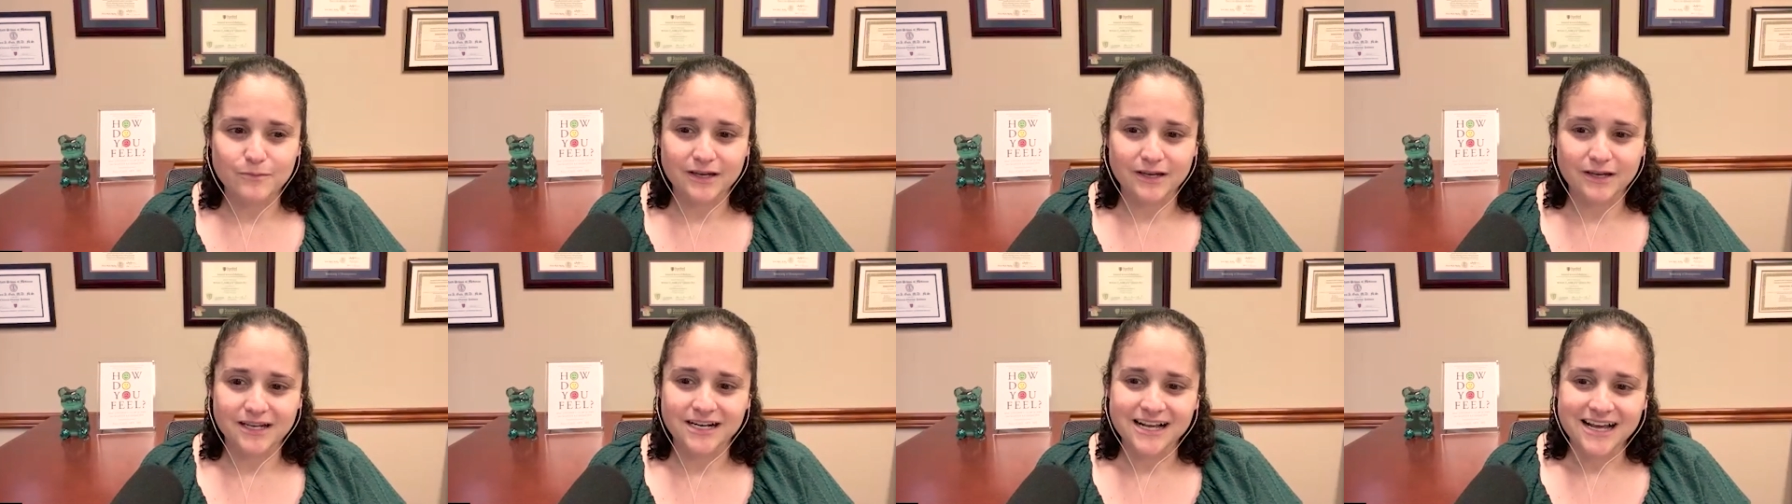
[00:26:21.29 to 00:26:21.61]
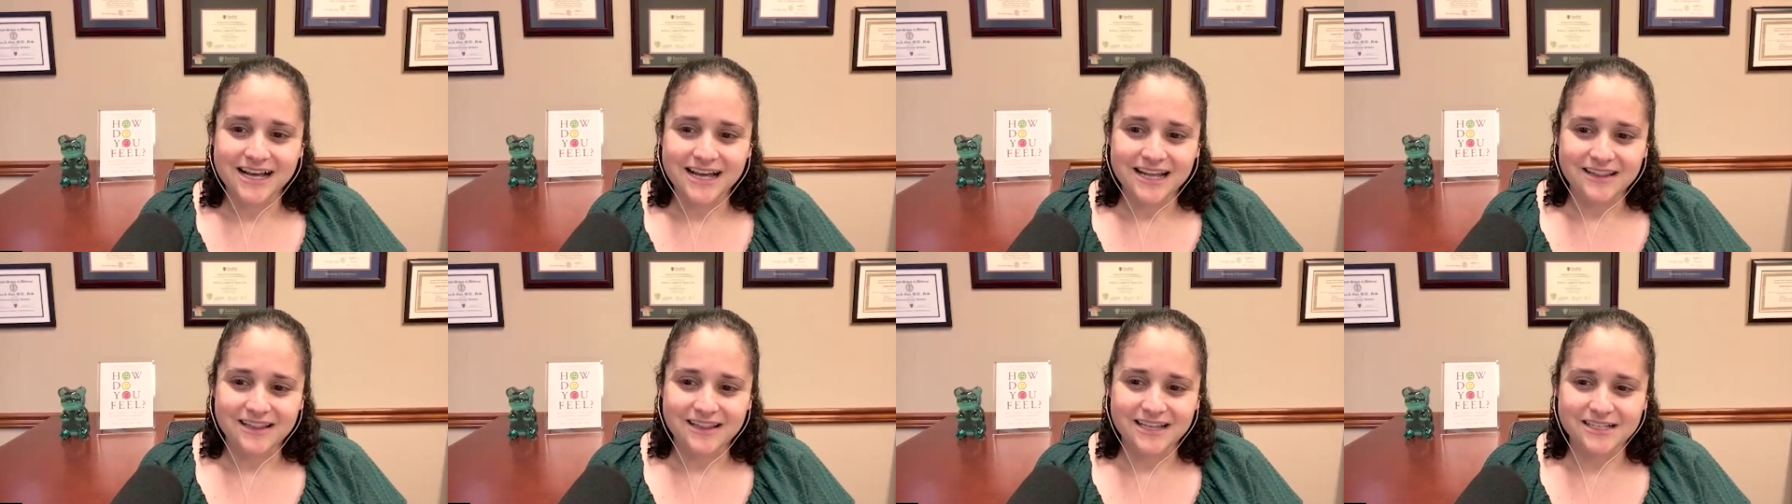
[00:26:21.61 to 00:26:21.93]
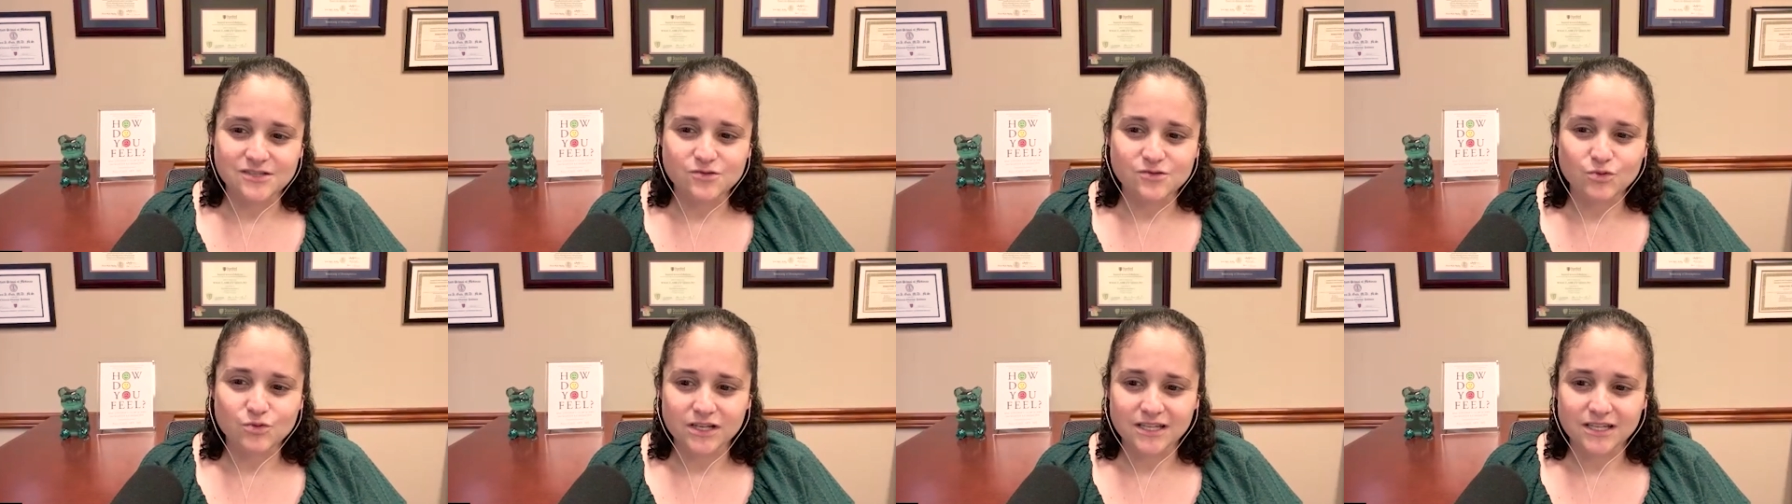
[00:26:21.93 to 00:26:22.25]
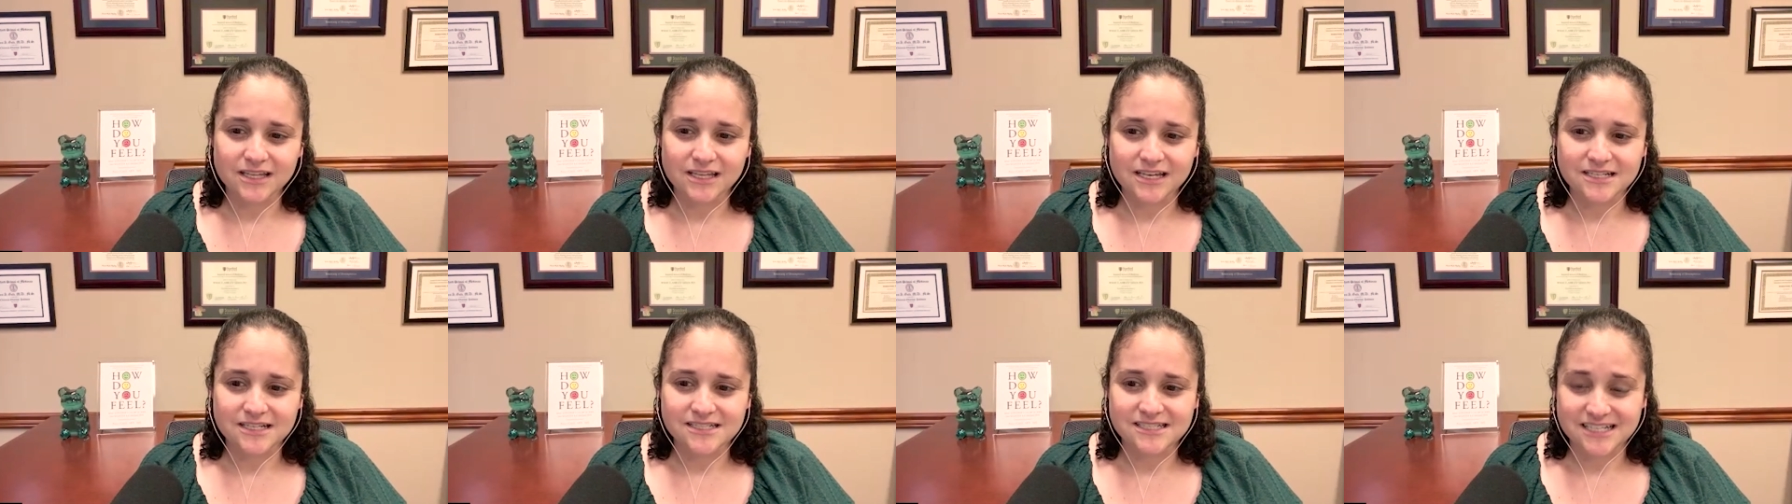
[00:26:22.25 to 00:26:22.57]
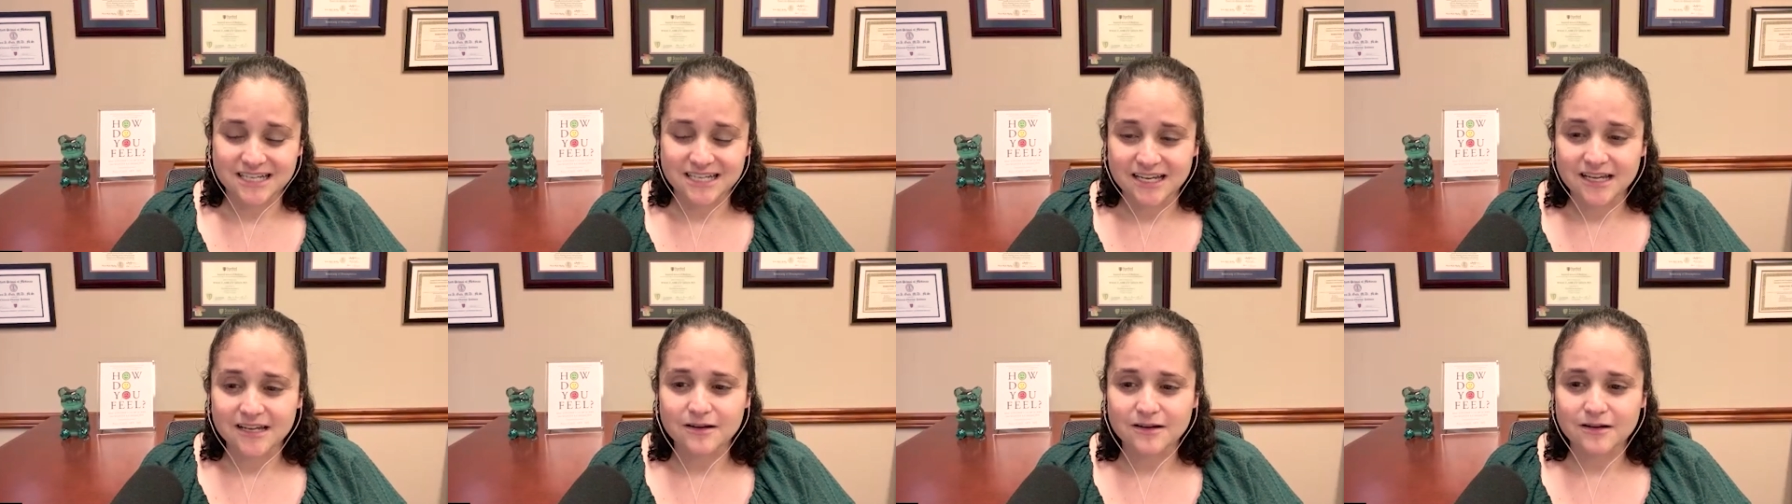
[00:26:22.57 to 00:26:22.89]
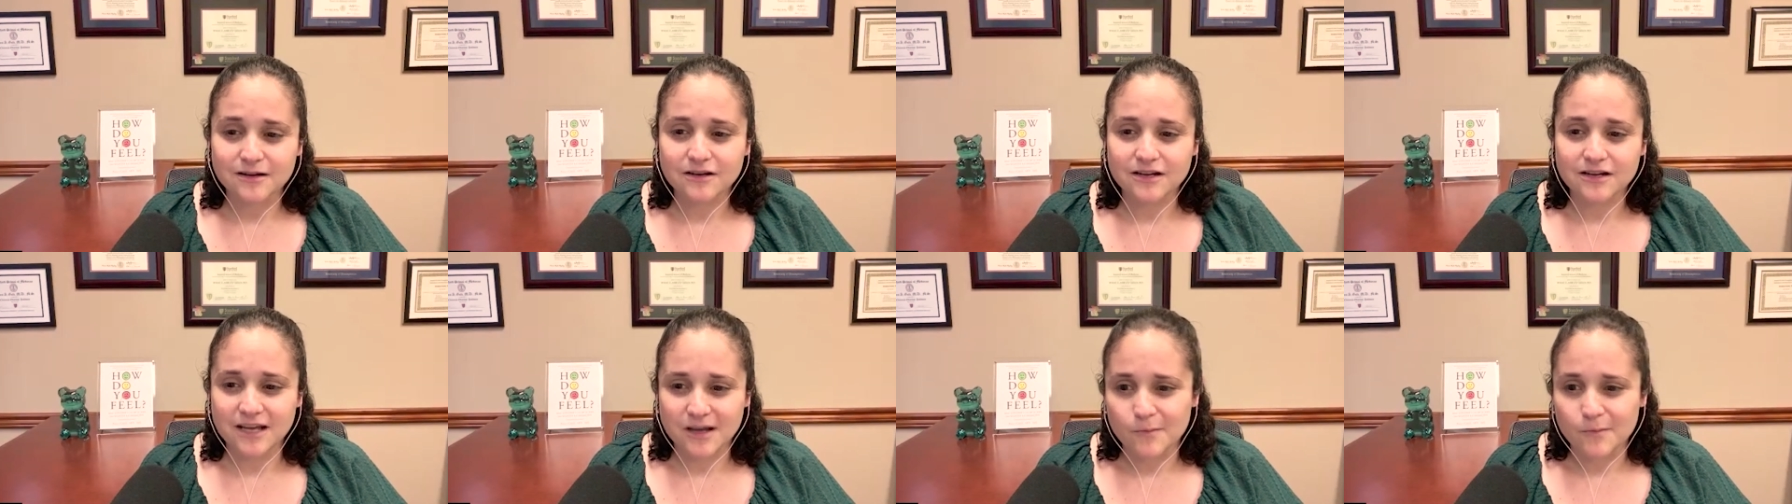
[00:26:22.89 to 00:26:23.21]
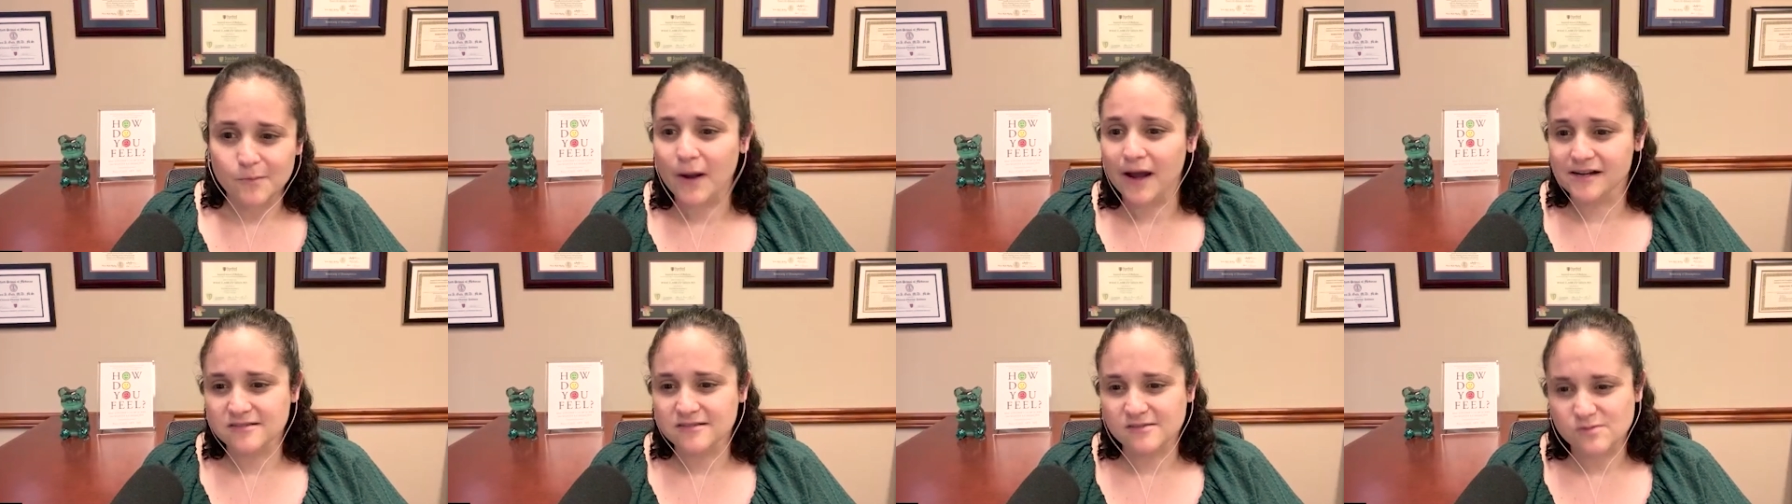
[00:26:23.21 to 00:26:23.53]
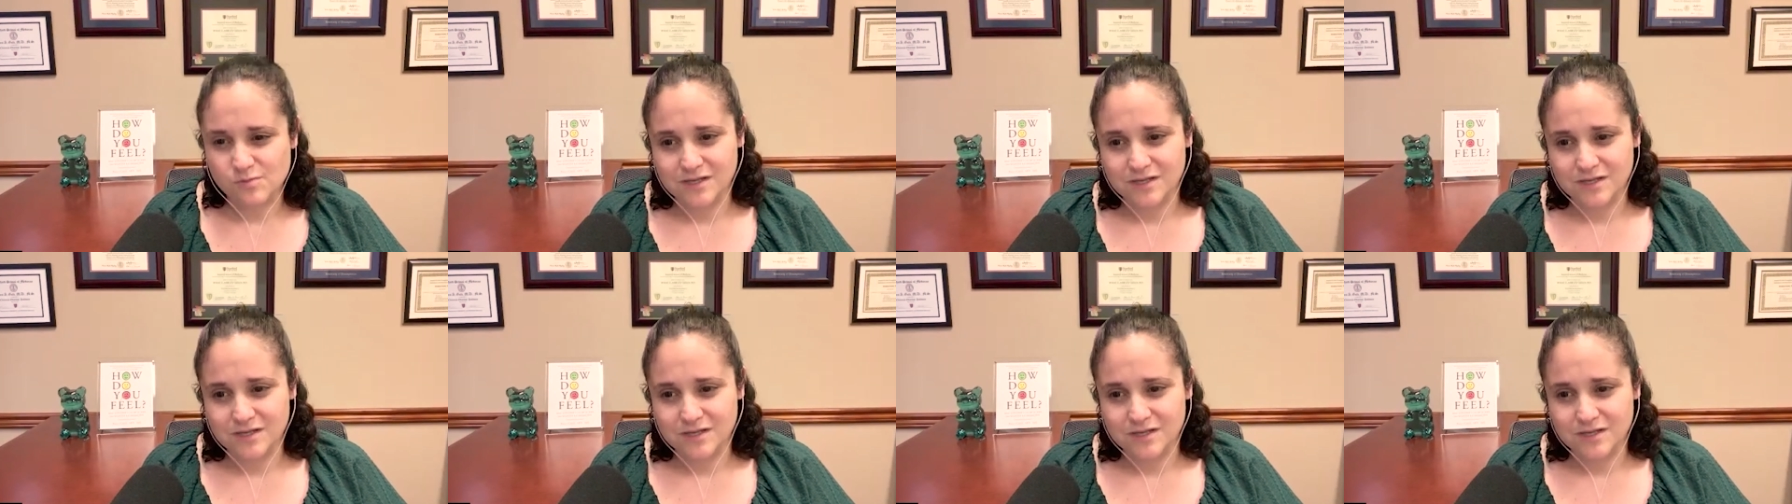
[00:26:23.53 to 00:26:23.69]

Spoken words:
But this really did impact